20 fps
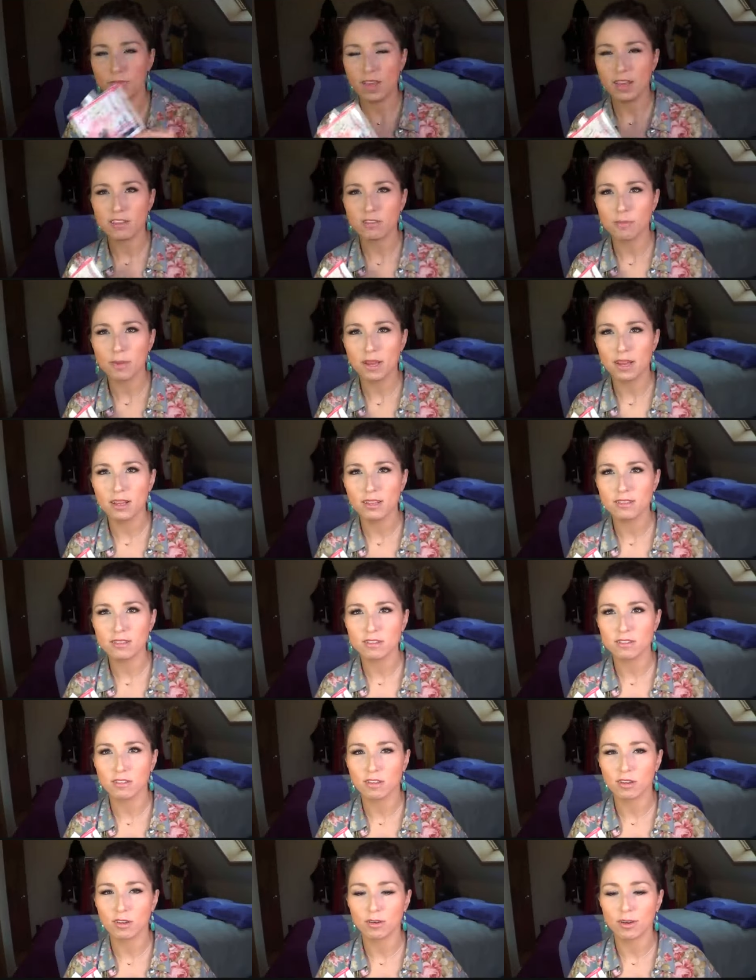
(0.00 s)
face mask,
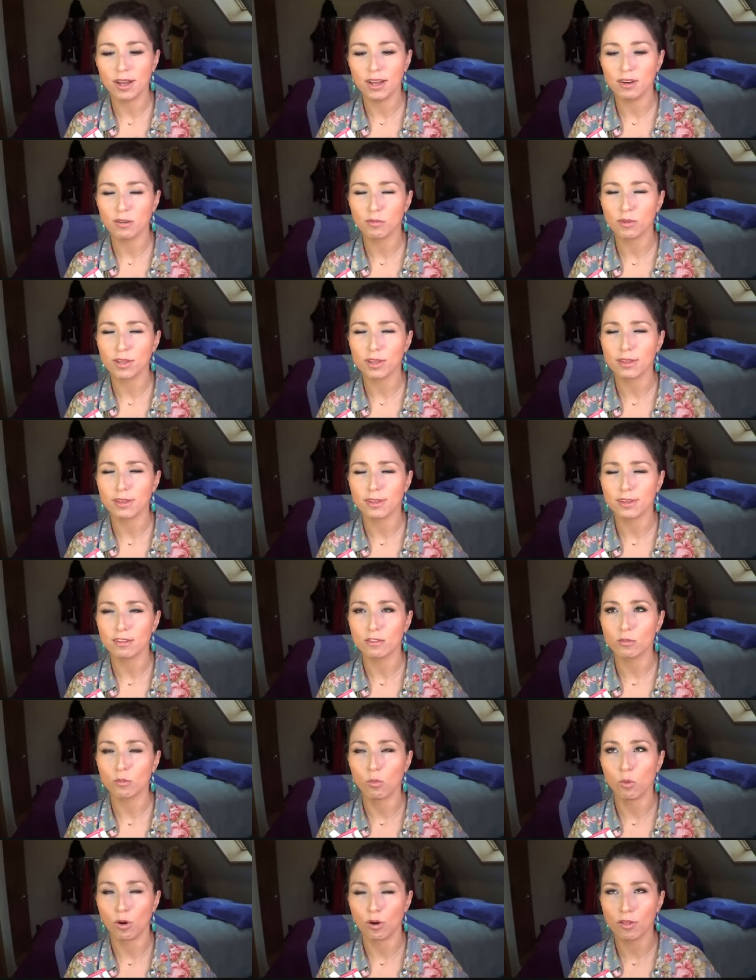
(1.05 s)
so I don't really think
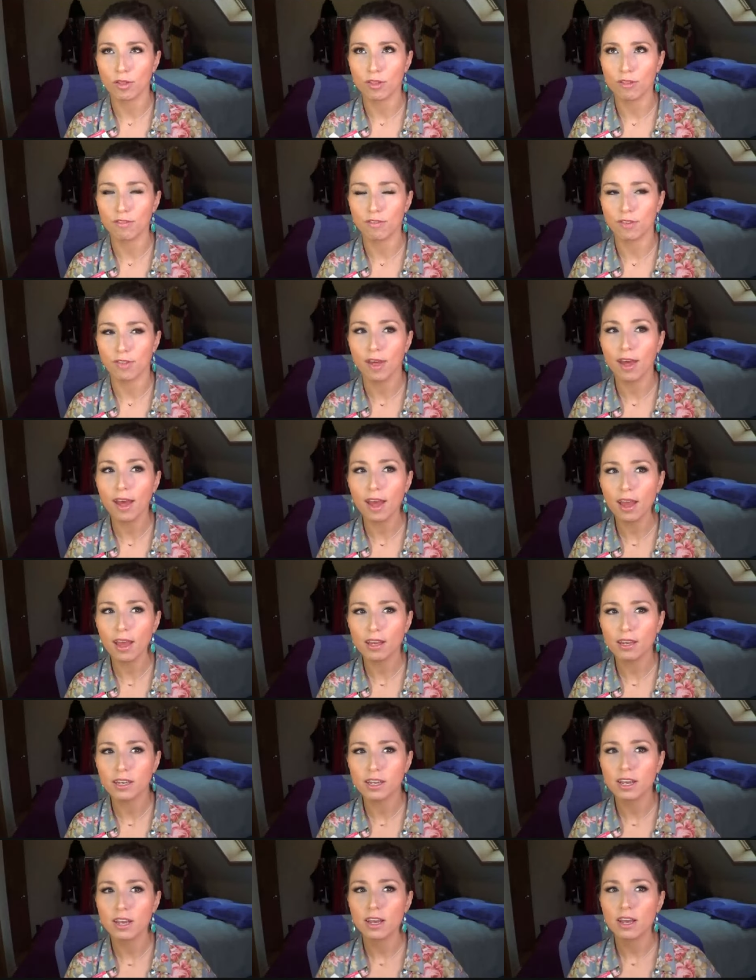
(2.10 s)
it's worth it for
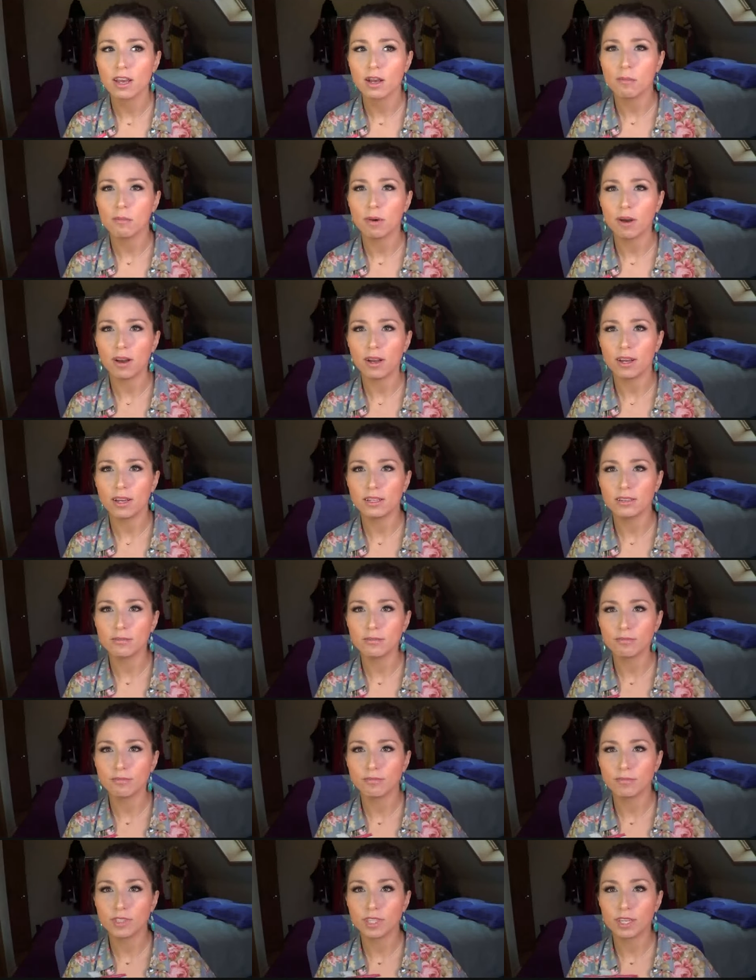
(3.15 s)
that, but
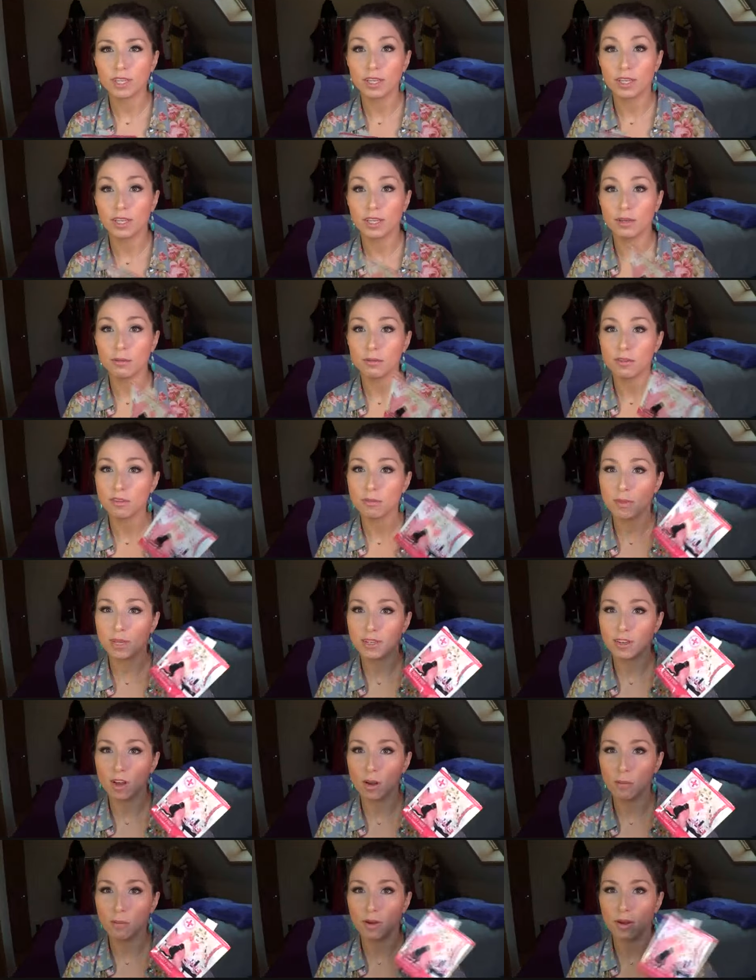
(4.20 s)
it was in
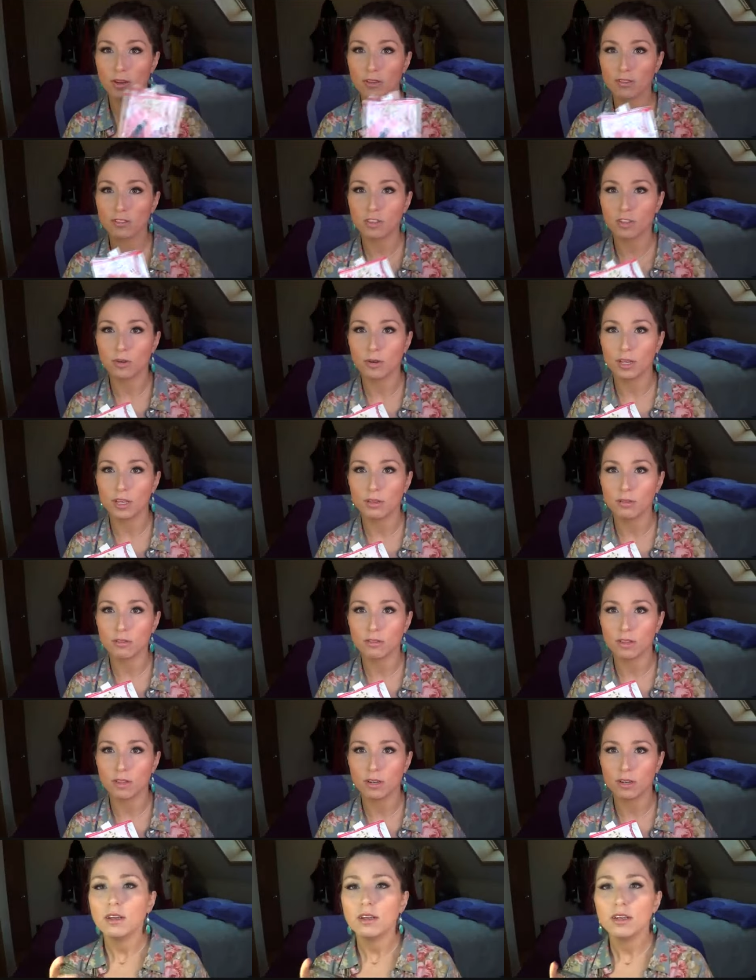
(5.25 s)
my top box, so I
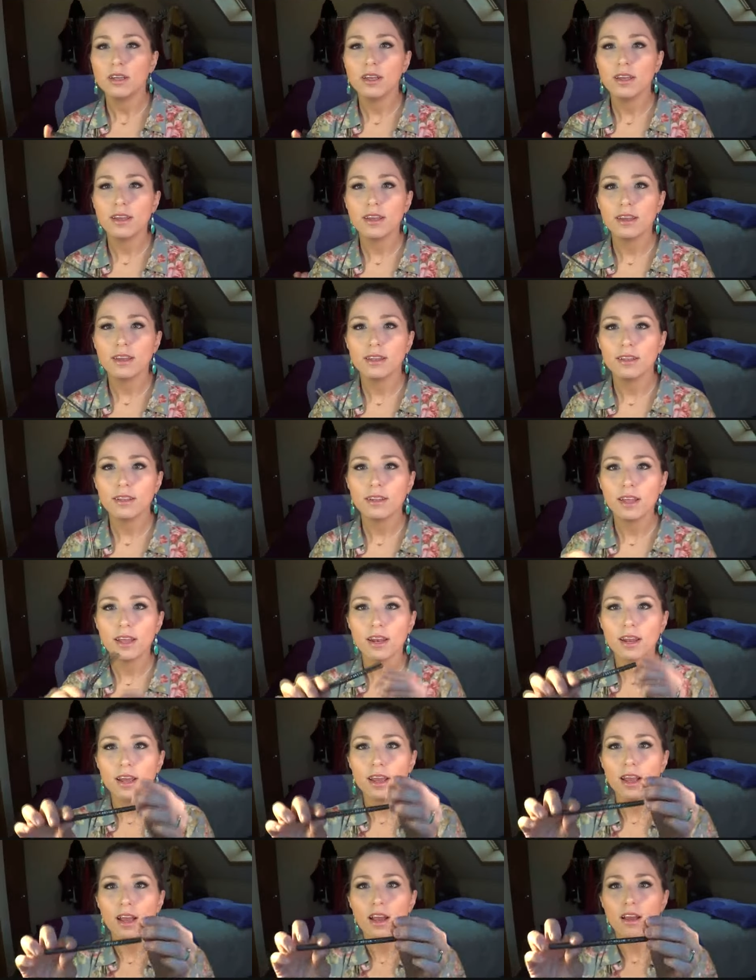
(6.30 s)
used it. And
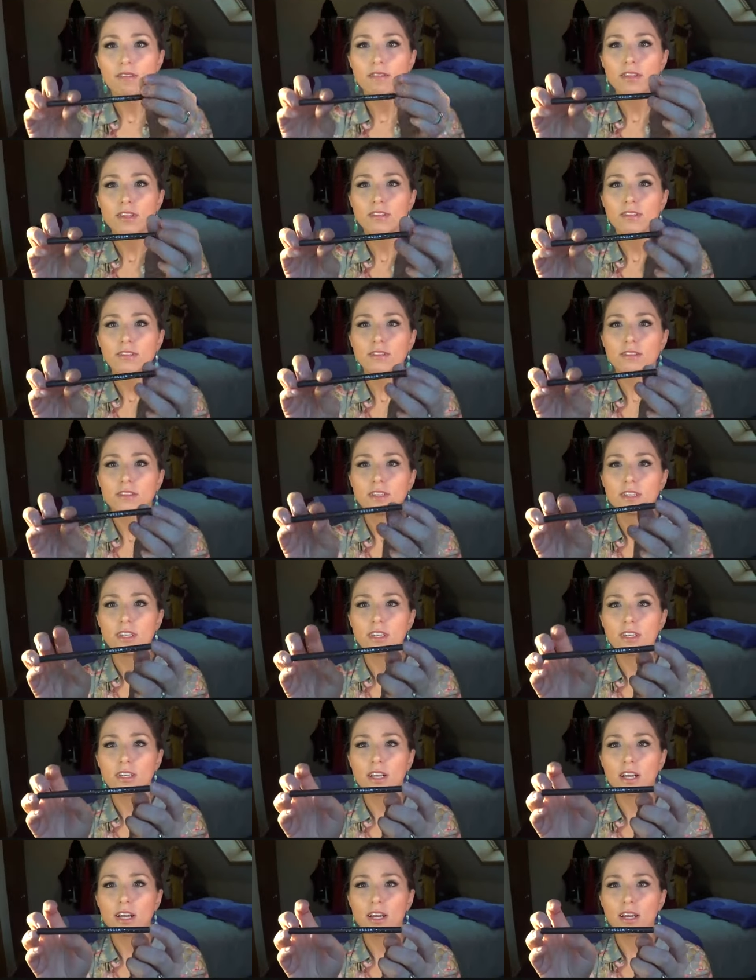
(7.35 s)
then I have this
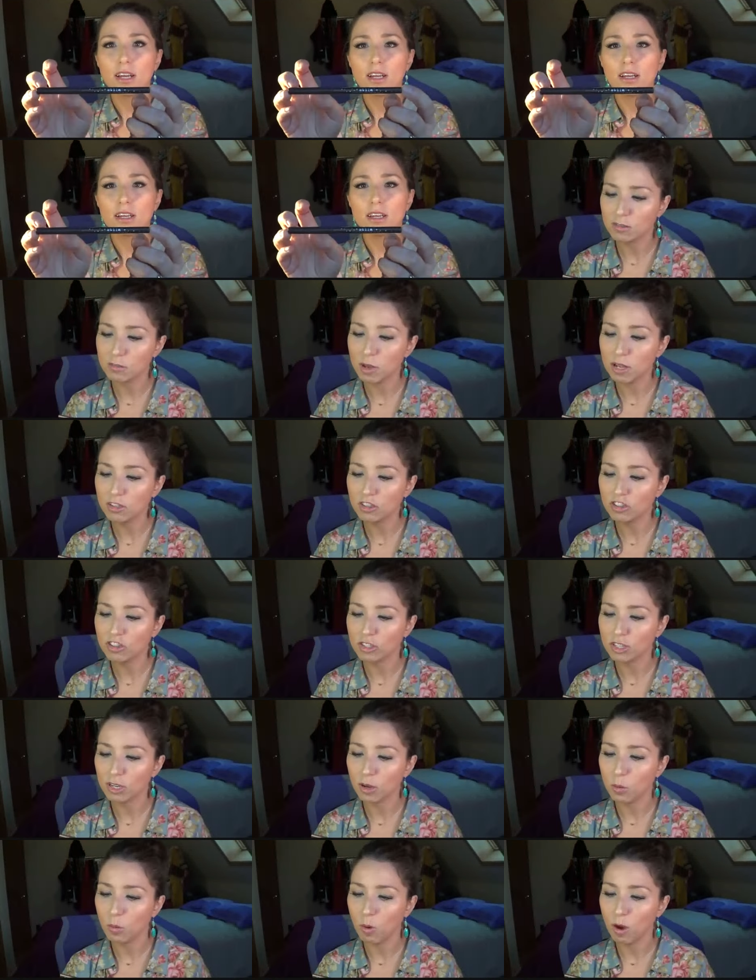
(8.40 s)
Stila Smudge
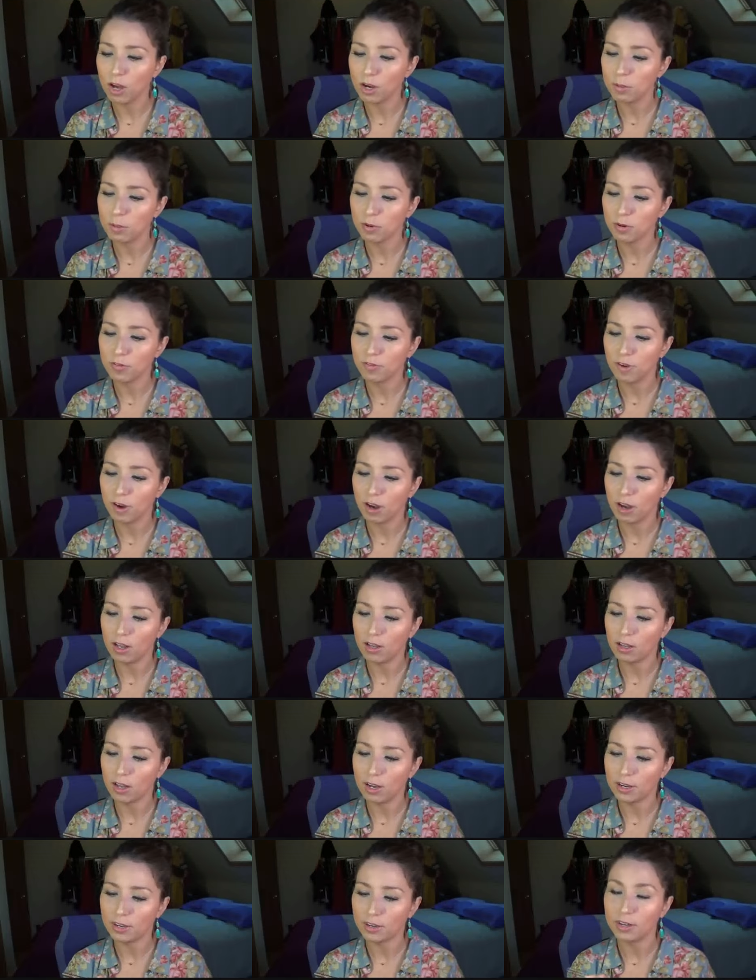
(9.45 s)
Stick Waterproof
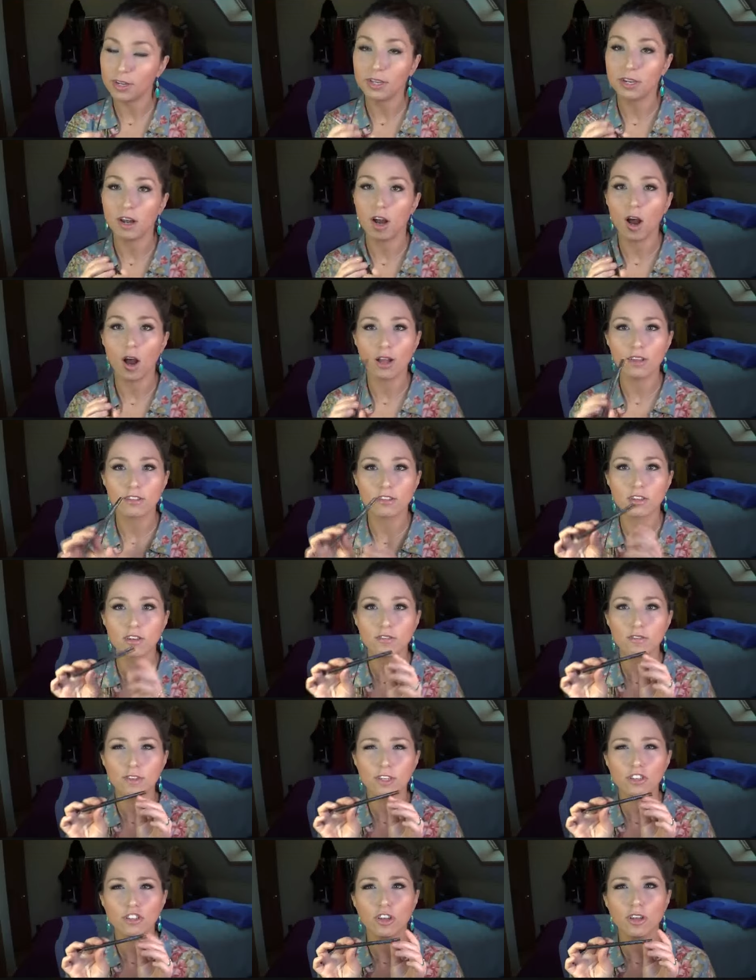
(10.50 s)
Eyeliner in
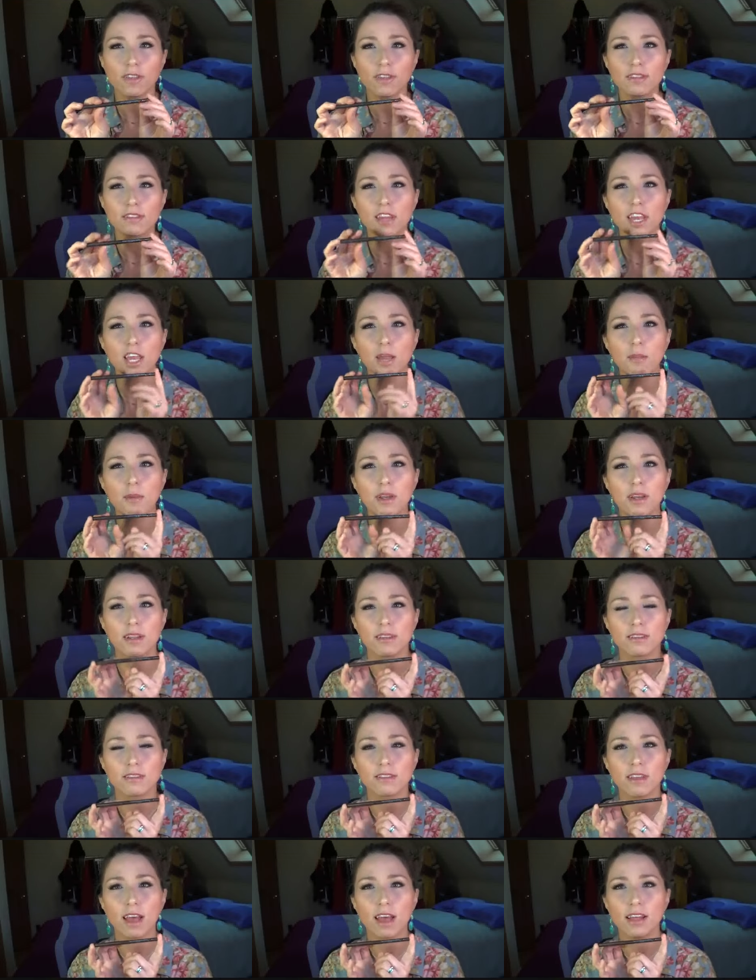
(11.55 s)
Oscar Fish, and this came in
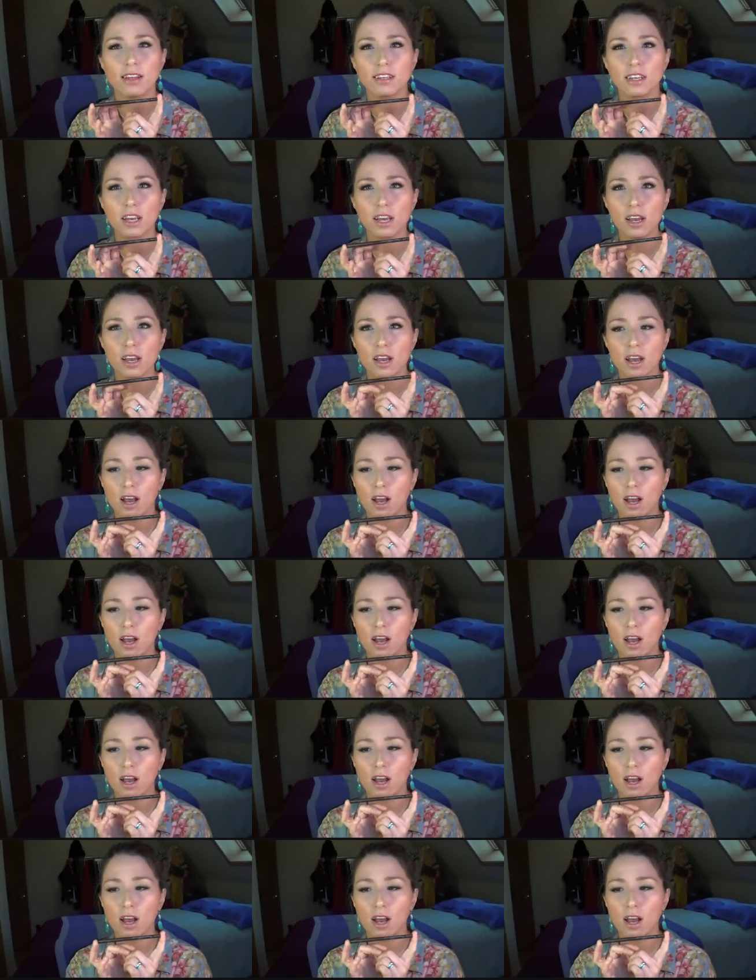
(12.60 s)
a set